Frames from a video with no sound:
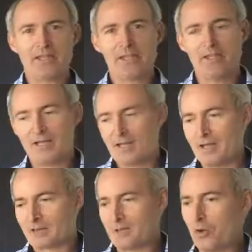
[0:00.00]
they
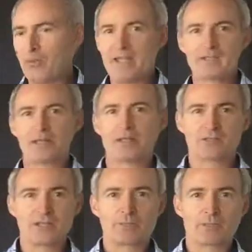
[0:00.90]
go based on
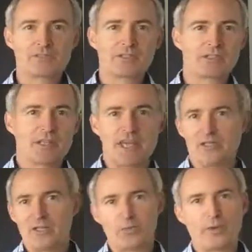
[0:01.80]
assumptions
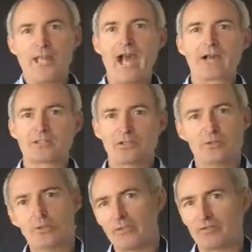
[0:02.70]
and they react
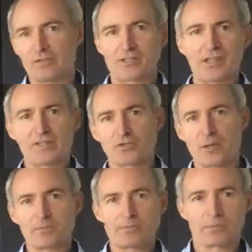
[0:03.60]
to the different sales
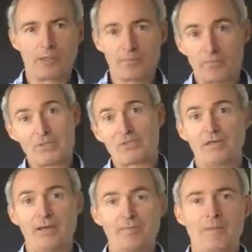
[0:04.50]
reps that come
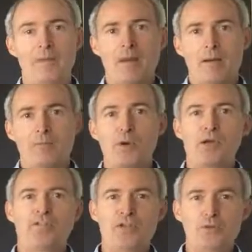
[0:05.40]
pitching them.
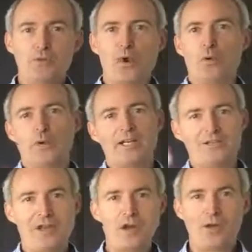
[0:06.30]
But if you
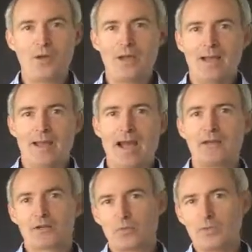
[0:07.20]
already know
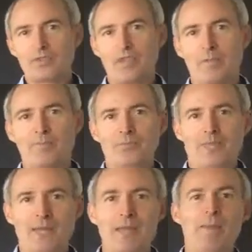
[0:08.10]
how to reach them,
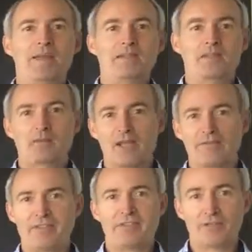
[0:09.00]
it makes your
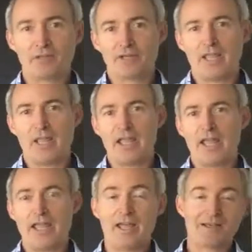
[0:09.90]
life easier,
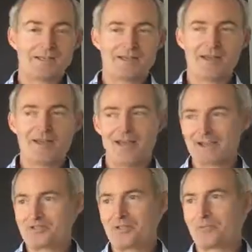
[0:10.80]
and uh,
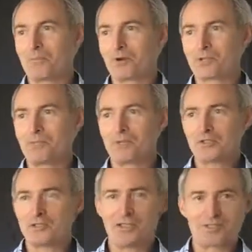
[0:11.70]
actually your marketing
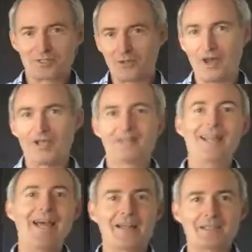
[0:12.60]
budget is a lot
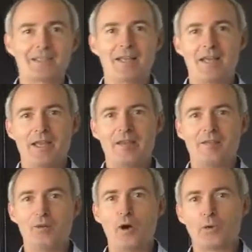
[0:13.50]
less
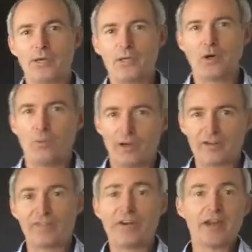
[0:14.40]
if you already know where
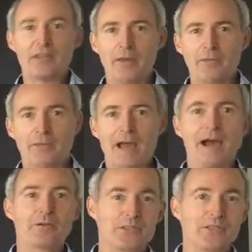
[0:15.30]
to find them and
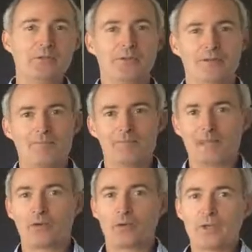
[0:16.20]
how to
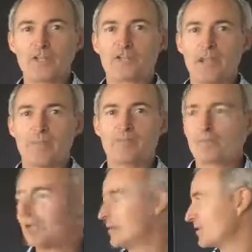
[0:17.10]
kind of reach them.
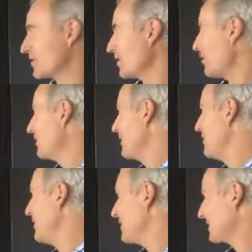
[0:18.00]
So
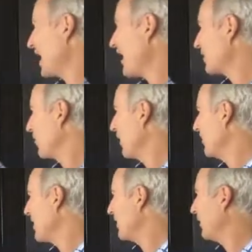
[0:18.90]
this category
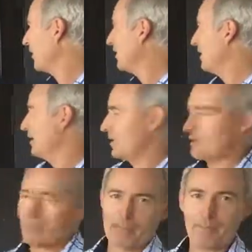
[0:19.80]
right here,
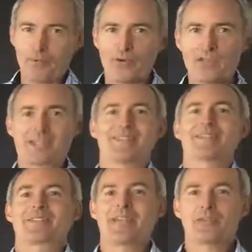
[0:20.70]
the pain points, is
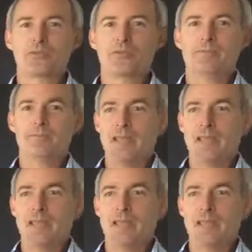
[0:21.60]
essential,